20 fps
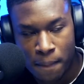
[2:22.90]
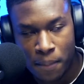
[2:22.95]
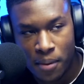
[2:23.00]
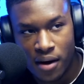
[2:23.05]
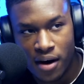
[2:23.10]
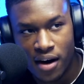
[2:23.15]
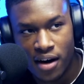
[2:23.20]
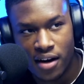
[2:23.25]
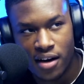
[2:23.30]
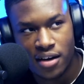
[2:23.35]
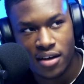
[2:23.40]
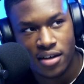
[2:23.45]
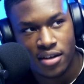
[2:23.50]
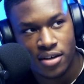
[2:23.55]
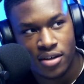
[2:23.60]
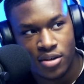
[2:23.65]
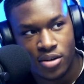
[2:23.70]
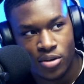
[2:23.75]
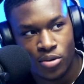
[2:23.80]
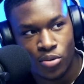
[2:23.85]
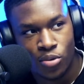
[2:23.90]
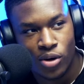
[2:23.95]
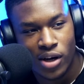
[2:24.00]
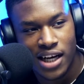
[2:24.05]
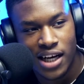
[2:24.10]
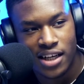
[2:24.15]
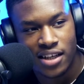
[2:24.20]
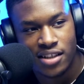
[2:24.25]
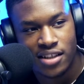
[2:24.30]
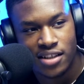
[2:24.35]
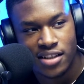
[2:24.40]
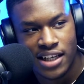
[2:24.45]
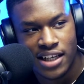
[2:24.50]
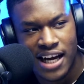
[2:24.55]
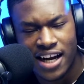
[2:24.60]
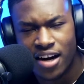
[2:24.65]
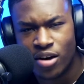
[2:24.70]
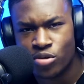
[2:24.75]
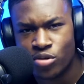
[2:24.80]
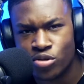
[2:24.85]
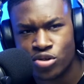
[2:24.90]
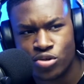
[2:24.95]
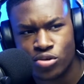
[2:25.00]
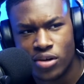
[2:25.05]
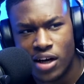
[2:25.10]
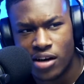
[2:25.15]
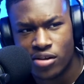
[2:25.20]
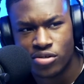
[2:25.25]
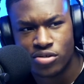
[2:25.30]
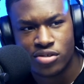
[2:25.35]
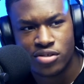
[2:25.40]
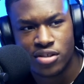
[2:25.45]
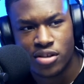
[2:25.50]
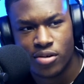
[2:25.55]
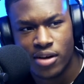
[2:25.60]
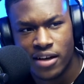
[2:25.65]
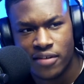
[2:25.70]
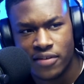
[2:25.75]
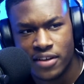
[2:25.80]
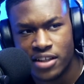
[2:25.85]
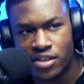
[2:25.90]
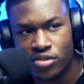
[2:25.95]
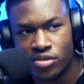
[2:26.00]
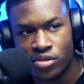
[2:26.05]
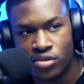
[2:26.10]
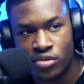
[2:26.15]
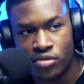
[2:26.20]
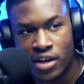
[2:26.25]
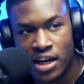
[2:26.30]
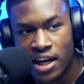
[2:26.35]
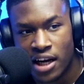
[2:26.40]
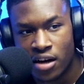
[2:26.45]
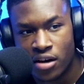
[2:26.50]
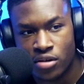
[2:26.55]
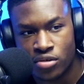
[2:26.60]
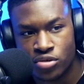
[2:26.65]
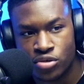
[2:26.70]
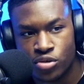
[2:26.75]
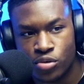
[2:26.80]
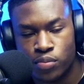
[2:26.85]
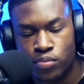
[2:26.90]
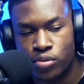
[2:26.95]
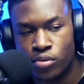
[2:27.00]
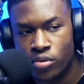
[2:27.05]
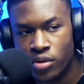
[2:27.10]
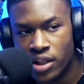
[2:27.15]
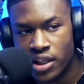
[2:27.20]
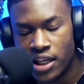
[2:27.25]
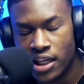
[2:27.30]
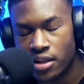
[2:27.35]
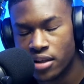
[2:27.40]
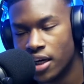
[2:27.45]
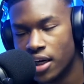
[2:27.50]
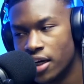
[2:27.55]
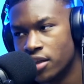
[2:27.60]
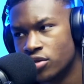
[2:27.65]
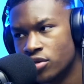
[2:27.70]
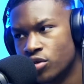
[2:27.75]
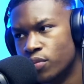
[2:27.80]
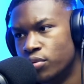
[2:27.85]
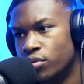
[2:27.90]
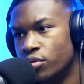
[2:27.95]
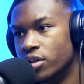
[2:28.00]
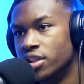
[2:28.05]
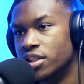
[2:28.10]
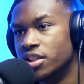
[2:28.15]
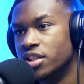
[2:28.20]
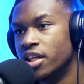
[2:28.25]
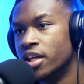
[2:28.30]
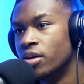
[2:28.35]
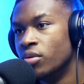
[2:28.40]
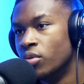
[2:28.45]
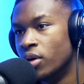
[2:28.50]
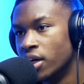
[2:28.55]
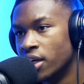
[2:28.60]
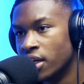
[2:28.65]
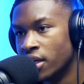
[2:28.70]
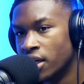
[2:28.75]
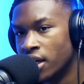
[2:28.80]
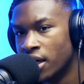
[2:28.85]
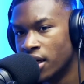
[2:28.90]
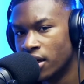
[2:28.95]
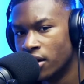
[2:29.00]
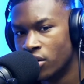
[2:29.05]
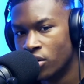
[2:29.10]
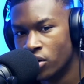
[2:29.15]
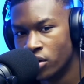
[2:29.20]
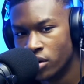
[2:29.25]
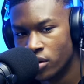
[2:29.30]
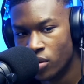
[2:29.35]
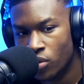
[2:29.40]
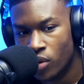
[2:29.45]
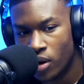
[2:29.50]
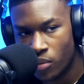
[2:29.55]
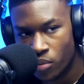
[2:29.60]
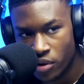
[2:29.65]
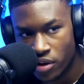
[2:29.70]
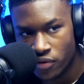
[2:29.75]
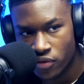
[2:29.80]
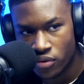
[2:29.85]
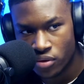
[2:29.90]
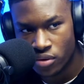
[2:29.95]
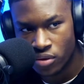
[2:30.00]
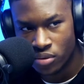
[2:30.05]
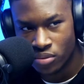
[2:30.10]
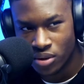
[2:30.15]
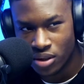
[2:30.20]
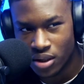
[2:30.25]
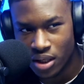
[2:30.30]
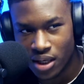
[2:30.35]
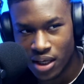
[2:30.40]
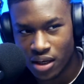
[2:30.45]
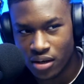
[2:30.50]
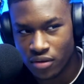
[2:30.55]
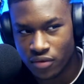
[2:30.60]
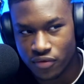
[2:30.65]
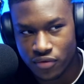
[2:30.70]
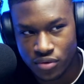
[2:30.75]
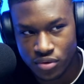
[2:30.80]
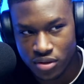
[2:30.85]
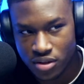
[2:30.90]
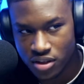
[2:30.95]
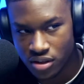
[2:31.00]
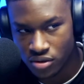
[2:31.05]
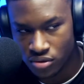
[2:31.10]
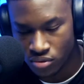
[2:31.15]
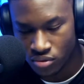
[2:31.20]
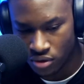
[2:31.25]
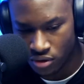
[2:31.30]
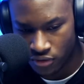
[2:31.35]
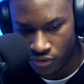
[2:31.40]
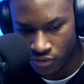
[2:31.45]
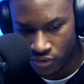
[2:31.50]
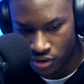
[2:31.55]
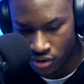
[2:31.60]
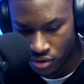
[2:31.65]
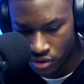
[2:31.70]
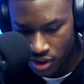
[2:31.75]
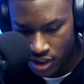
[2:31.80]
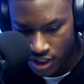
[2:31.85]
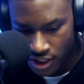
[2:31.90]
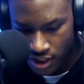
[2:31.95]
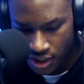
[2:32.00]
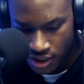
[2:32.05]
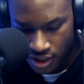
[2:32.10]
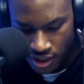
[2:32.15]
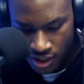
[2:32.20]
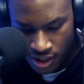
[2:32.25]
but what I, like I was I was quite fairly doing alright. Like I was supporting, I I supported J One and that on mm. the One Wave tour. We done like a few cities all over the UK,